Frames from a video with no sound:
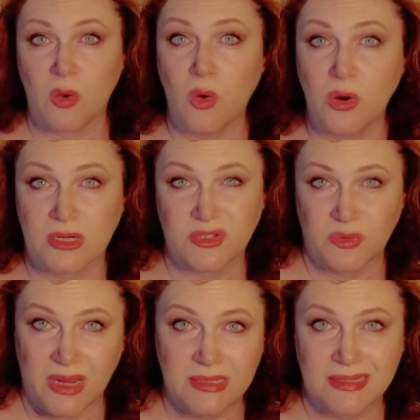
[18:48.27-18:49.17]
horse
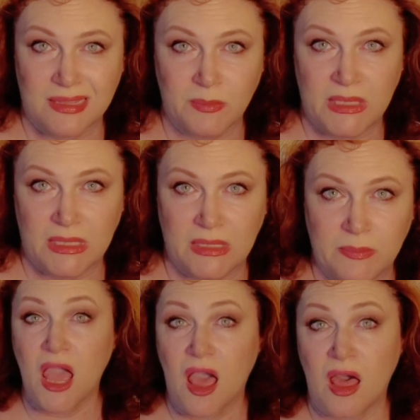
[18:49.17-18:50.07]
race coming up
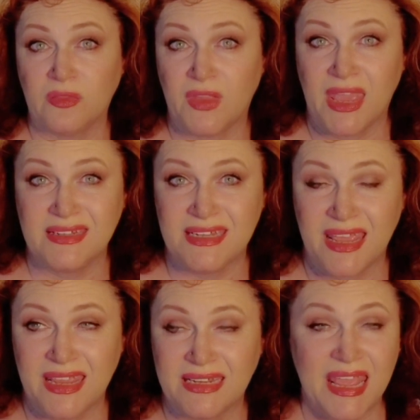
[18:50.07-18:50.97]
on that
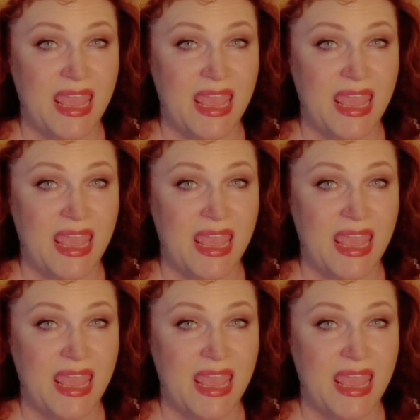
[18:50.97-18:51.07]
date,